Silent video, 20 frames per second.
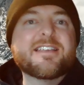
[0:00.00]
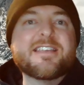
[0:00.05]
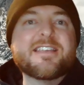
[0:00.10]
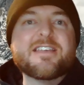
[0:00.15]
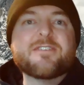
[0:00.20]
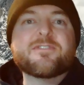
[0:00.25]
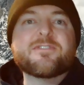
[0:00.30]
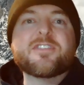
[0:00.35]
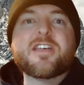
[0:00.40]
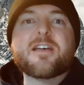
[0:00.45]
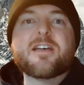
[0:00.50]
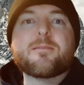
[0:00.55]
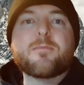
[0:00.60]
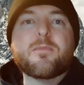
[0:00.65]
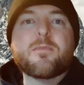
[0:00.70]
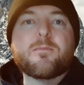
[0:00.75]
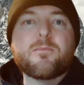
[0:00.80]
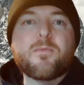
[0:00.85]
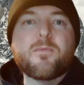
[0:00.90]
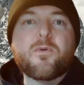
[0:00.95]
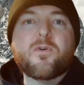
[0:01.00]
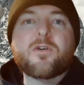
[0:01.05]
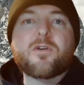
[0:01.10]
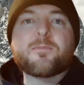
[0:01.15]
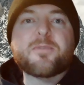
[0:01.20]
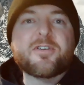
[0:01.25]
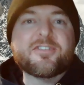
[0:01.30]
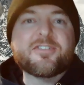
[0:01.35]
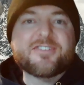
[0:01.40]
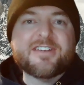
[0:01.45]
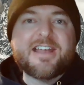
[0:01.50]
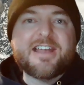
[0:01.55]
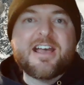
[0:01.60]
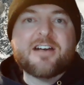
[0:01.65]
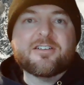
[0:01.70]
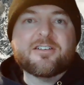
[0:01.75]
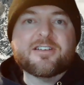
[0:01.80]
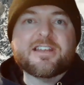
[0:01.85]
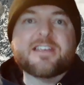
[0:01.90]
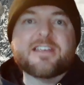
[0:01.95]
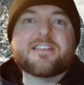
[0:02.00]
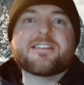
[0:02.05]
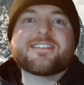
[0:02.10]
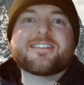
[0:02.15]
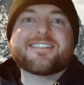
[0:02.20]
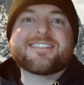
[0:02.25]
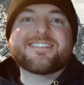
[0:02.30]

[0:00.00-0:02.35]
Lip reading: Give them more personality.